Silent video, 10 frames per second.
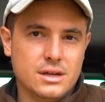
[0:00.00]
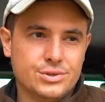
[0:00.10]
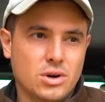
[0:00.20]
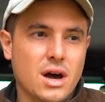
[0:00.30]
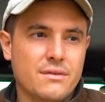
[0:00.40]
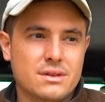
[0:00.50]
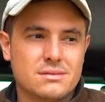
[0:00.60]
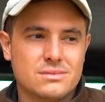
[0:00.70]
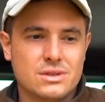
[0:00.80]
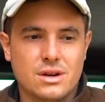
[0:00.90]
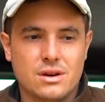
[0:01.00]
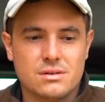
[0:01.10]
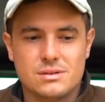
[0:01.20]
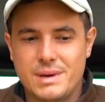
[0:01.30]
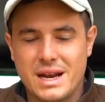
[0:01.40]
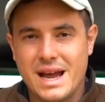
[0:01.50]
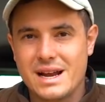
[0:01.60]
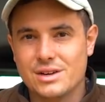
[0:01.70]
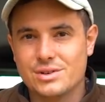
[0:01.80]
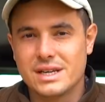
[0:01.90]
drive. You know, it's about
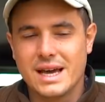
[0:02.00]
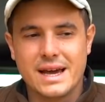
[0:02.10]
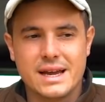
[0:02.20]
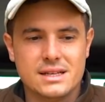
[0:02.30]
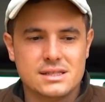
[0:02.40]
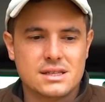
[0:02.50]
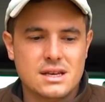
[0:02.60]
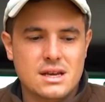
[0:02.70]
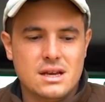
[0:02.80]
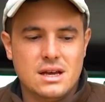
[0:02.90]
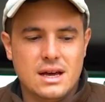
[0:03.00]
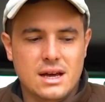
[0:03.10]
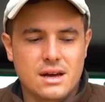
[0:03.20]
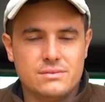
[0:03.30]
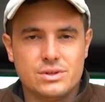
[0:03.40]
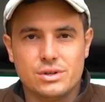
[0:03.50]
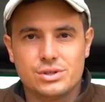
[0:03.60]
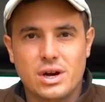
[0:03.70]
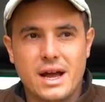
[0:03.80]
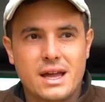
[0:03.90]
800 k's of dirt
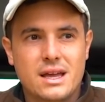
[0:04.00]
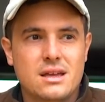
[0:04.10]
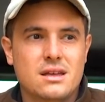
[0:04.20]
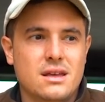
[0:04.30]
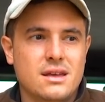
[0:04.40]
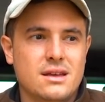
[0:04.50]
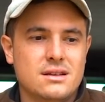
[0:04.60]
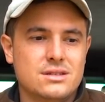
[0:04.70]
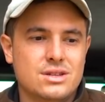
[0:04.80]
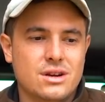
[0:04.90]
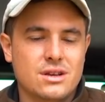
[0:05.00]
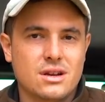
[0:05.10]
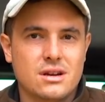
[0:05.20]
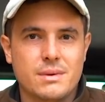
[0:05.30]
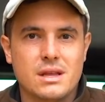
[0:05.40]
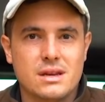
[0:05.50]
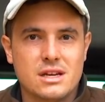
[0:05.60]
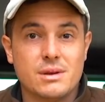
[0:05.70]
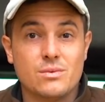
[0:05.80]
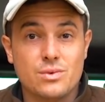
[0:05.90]
track, and you know, you're going to need
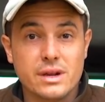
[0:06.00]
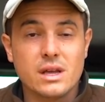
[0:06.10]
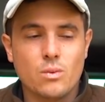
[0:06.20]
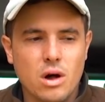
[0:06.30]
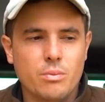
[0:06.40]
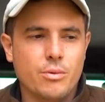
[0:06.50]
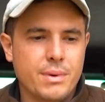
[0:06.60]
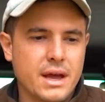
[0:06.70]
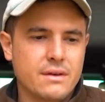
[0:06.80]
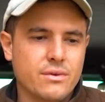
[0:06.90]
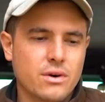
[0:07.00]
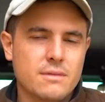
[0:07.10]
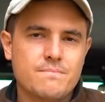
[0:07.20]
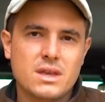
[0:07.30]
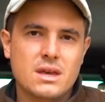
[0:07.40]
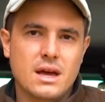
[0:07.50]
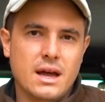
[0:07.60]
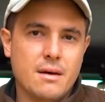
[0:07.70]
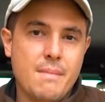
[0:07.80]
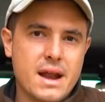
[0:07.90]
to be really well prepared for it.
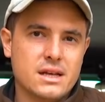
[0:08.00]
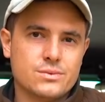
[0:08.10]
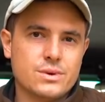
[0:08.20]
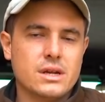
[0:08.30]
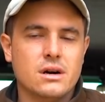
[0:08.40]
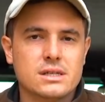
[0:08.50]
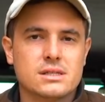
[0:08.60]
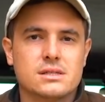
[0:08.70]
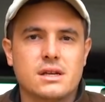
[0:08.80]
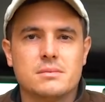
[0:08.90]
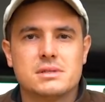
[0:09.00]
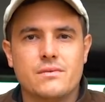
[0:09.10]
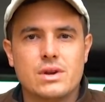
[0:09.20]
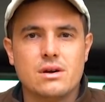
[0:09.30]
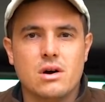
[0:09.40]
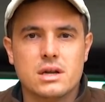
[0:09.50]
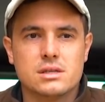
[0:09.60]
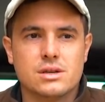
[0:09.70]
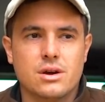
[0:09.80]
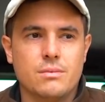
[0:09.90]
Our mate has a really nicely set up 79,
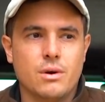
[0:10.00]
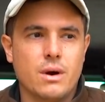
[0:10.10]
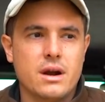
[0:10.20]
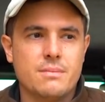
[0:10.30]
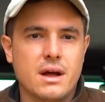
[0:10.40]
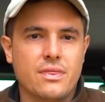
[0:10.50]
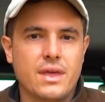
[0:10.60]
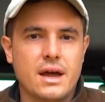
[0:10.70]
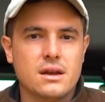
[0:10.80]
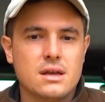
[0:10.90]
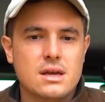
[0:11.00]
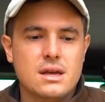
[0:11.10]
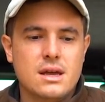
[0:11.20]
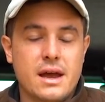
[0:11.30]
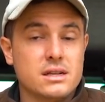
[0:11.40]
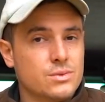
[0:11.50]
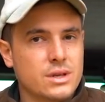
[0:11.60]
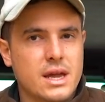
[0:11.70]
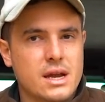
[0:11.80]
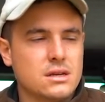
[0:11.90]
so I'm not worried about that, and he's a
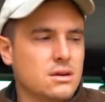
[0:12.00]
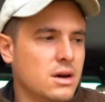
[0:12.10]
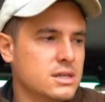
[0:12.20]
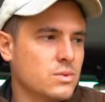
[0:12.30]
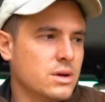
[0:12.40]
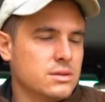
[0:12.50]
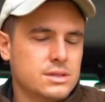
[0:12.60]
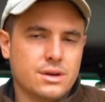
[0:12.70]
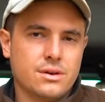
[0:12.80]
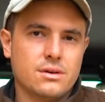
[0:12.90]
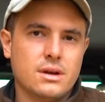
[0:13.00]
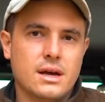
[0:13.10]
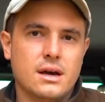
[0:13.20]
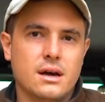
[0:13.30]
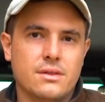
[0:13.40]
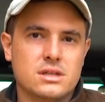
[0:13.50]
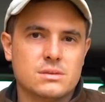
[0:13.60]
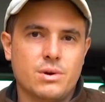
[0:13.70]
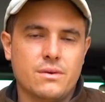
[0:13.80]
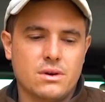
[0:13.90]
really handy guy as well, so I think he's
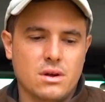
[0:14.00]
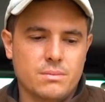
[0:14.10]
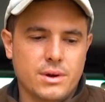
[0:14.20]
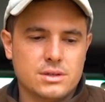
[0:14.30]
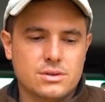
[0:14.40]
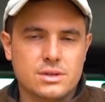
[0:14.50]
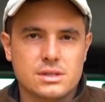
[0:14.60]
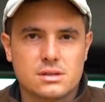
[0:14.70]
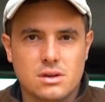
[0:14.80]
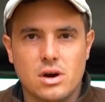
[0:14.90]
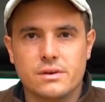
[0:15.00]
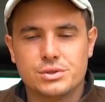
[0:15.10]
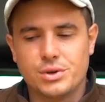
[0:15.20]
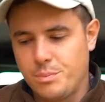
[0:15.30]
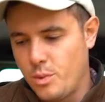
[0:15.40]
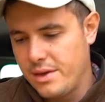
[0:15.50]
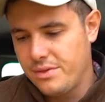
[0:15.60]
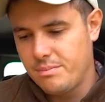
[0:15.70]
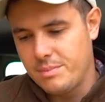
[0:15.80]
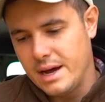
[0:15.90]
a perfect kind of bloke to do this kind of trip
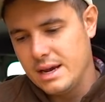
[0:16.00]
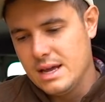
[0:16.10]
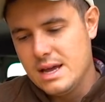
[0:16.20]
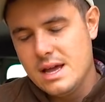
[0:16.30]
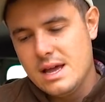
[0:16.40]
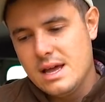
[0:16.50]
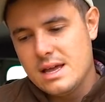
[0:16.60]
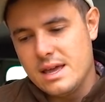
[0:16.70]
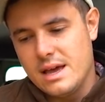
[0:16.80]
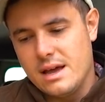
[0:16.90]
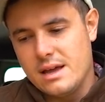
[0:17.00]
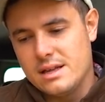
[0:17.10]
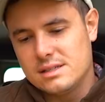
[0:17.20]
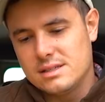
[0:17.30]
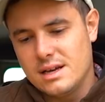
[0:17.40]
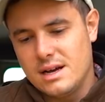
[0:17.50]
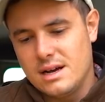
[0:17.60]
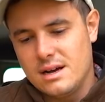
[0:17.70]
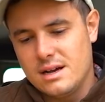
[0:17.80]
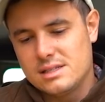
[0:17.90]
with. But yeah, it's
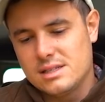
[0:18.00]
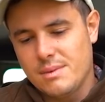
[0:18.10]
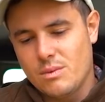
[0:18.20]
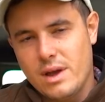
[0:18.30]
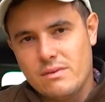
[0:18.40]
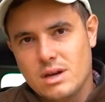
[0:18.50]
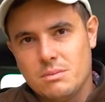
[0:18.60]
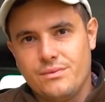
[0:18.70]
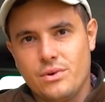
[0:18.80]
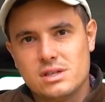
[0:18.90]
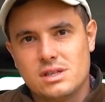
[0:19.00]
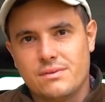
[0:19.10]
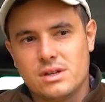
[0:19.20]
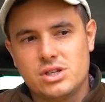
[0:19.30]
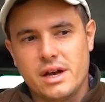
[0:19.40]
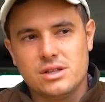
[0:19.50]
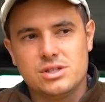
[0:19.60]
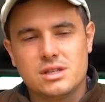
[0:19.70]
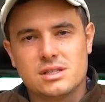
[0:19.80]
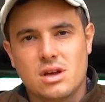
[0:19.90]
something we haven't done before. It's definitely
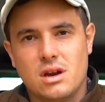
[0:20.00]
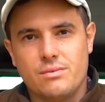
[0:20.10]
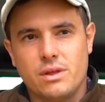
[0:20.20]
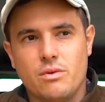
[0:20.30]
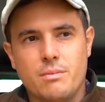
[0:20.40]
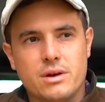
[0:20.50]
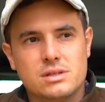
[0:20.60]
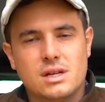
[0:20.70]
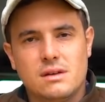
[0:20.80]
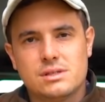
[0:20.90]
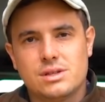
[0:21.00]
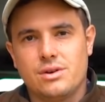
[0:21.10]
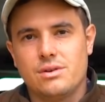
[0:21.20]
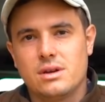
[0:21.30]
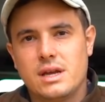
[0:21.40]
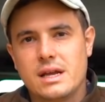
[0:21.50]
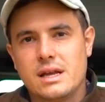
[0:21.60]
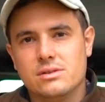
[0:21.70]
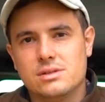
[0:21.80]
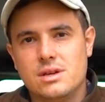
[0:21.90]
challenging, this kind of really remote stuff, so
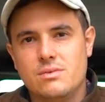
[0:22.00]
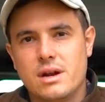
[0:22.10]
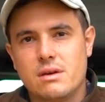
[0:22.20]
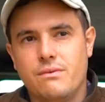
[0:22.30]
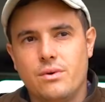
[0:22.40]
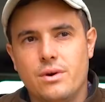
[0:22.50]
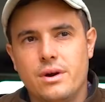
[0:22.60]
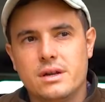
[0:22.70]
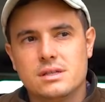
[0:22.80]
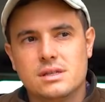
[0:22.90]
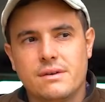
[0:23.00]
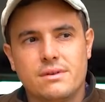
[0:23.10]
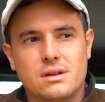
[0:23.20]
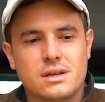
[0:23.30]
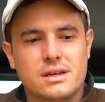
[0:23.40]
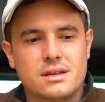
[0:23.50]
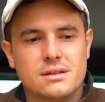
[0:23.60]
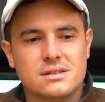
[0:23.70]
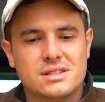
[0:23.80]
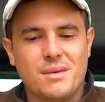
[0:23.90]
getting Elsie ready for it is definitely
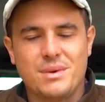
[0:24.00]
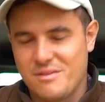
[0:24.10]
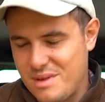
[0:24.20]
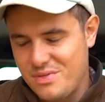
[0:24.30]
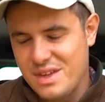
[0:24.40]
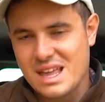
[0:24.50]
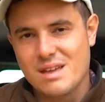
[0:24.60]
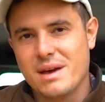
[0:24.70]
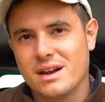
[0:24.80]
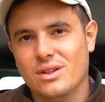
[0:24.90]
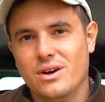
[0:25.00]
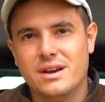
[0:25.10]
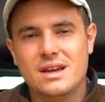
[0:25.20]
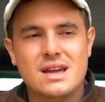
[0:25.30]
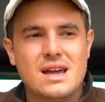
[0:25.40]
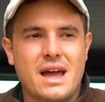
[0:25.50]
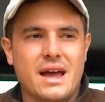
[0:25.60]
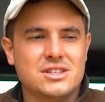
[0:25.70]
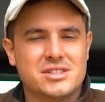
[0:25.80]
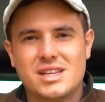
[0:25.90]
something I've been thinking about a lot,
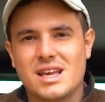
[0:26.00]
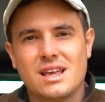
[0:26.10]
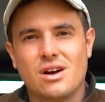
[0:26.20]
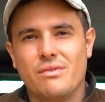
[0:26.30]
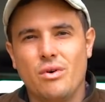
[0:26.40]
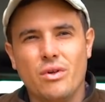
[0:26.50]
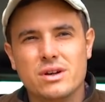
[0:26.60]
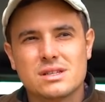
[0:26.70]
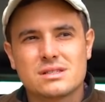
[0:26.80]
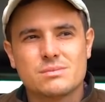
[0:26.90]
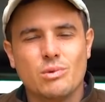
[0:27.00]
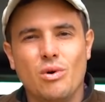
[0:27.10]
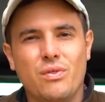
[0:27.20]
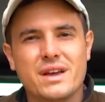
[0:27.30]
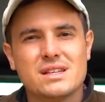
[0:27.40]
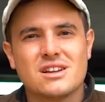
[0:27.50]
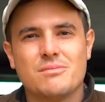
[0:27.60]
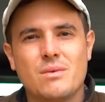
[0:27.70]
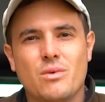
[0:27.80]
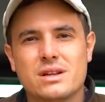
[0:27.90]
and just ticking off all those small things that I've
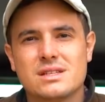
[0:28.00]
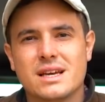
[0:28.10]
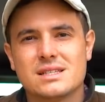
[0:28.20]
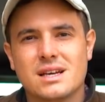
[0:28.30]
been wanting to get